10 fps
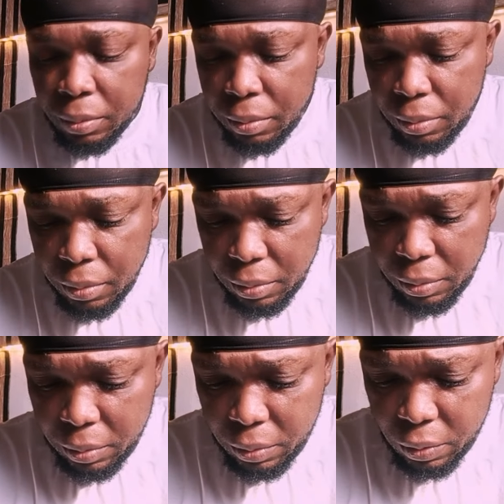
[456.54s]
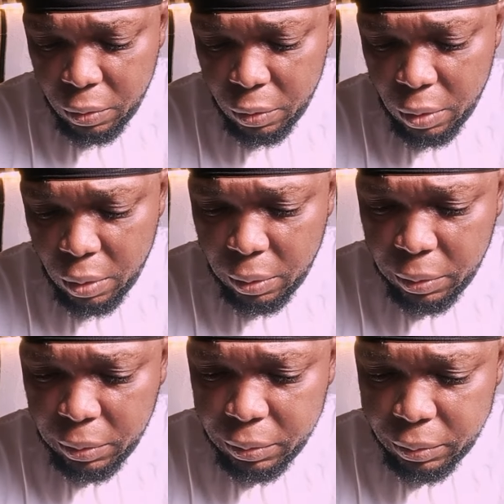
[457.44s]

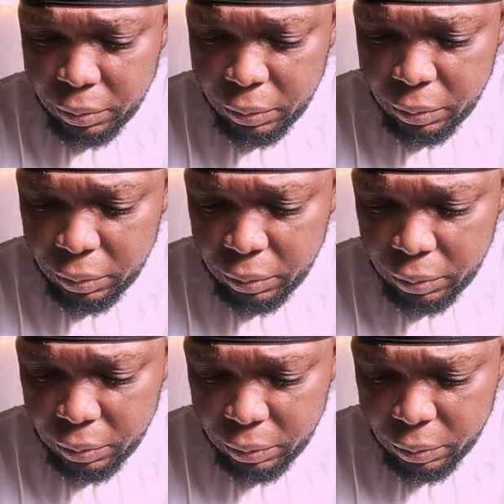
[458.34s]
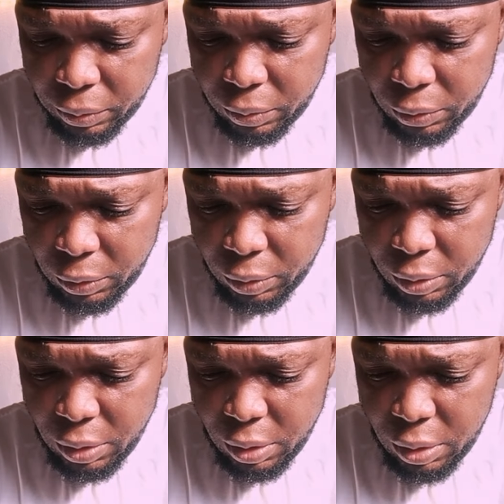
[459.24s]

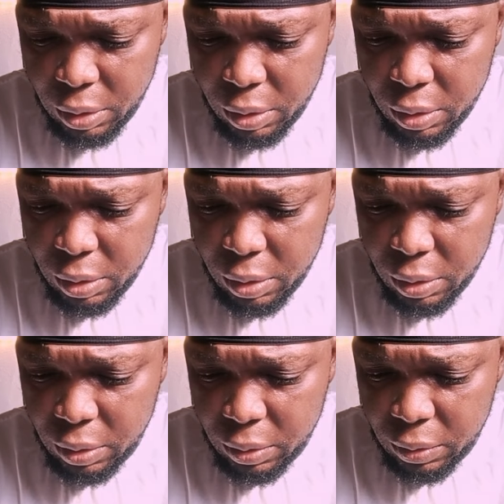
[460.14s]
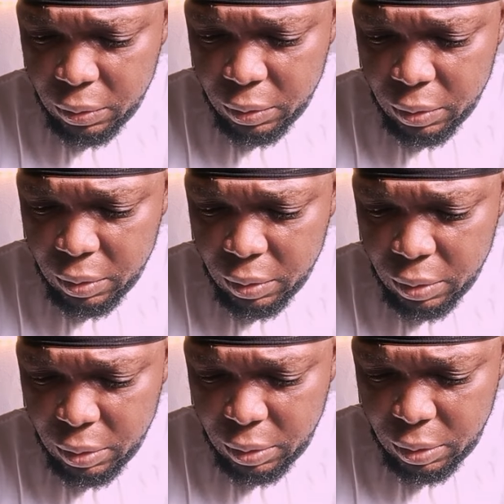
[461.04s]

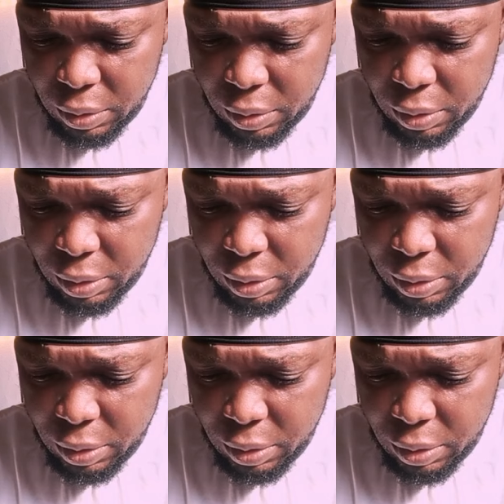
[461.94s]
Nobody speaks.